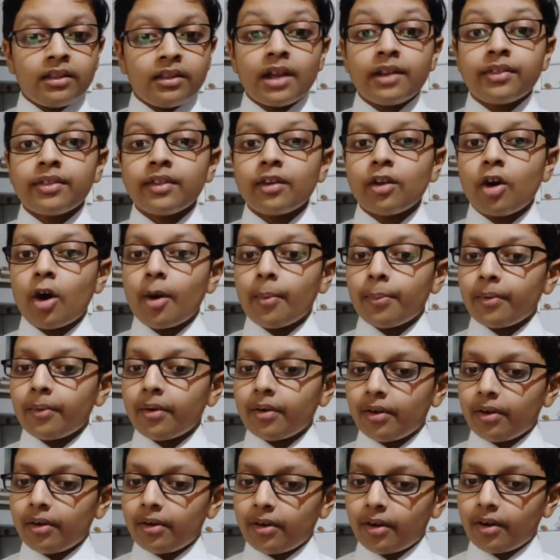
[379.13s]
There is an
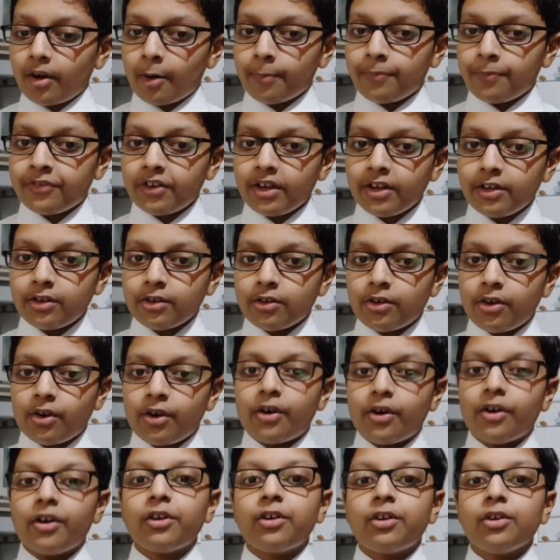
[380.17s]
op option to
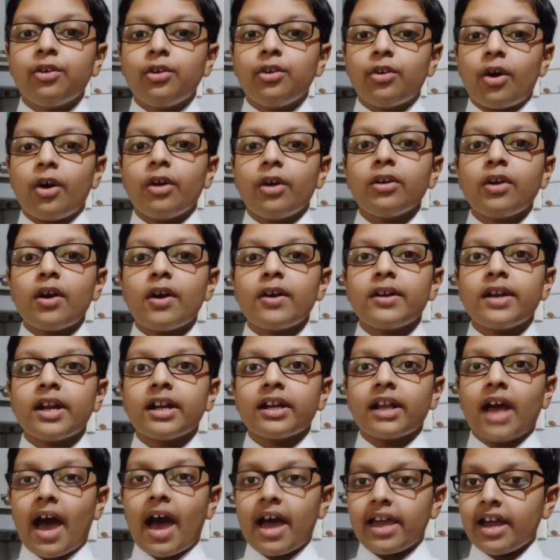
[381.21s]
go to
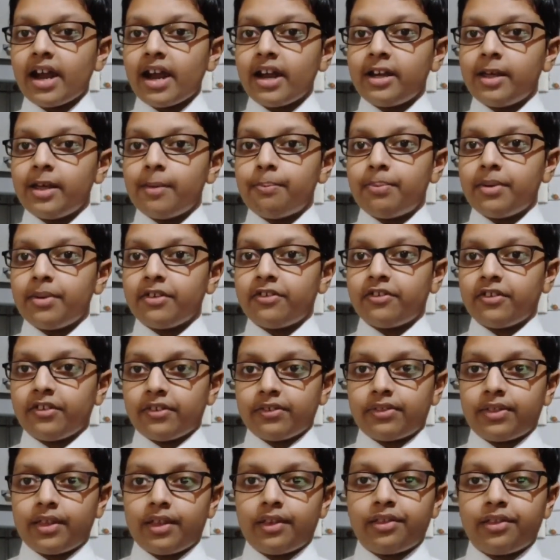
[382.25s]
non-contact I R
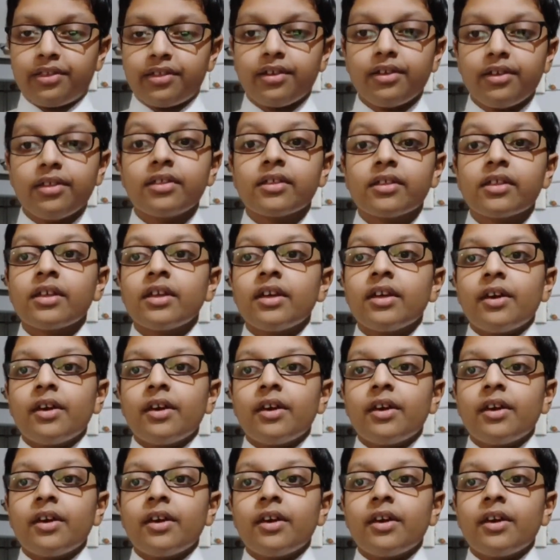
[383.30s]
temperature sensors,